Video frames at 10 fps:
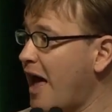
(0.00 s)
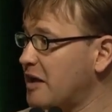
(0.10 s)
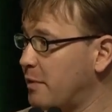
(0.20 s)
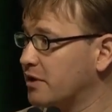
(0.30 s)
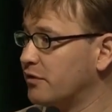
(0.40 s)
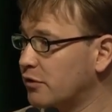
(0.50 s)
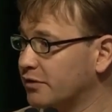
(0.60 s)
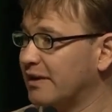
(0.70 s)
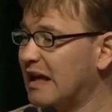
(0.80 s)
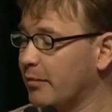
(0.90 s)
aspect of
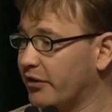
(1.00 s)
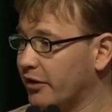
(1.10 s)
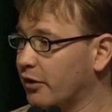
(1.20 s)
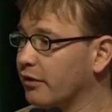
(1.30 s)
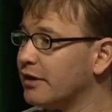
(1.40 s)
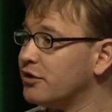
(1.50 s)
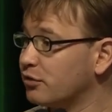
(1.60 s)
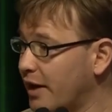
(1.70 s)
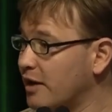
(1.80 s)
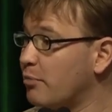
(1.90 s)
neural dynamics that are
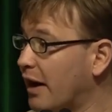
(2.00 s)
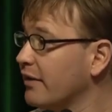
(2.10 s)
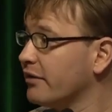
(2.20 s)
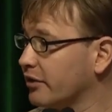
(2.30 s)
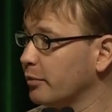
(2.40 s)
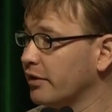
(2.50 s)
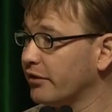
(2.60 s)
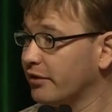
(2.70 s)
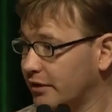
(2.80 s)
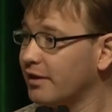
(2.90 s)
entrained by the
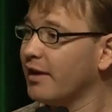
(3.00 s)
stimulus,